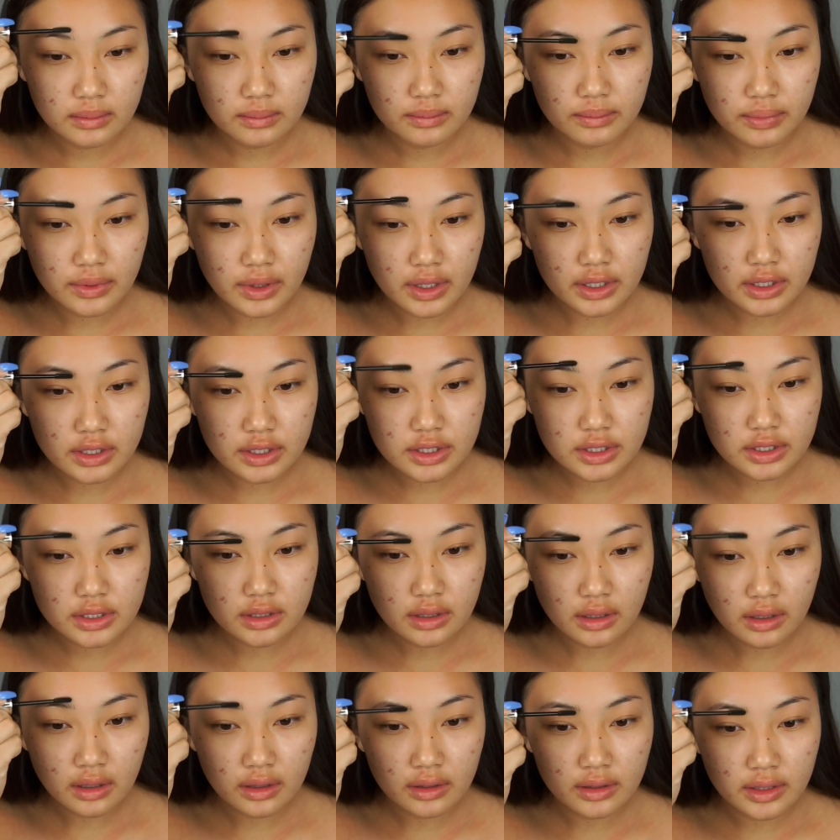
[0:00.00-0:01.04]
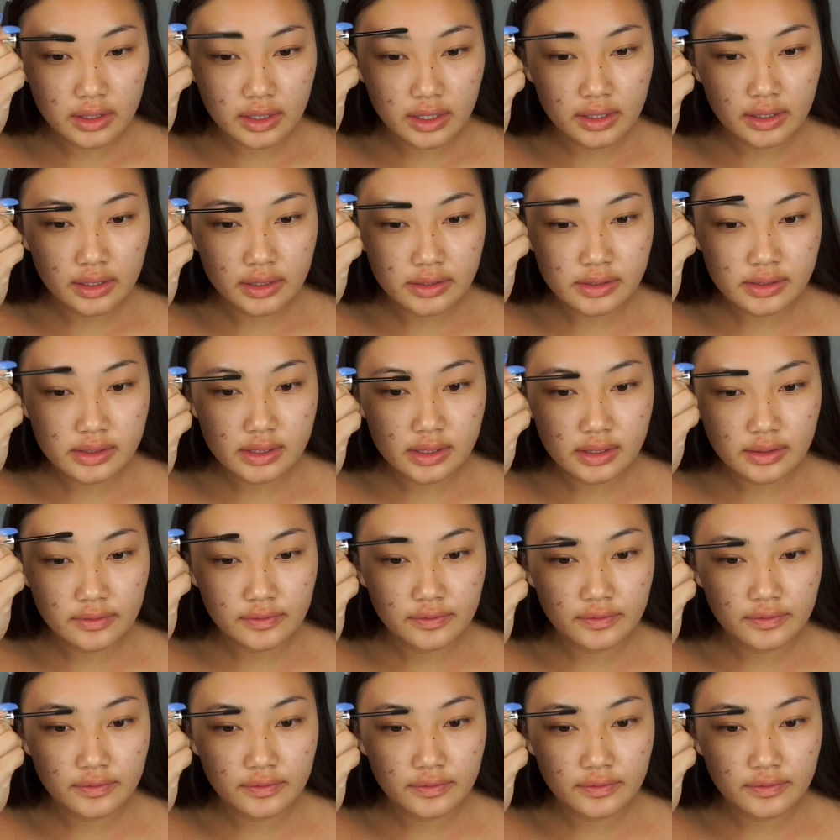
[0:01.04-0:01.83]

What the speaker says: brush all the hairs in the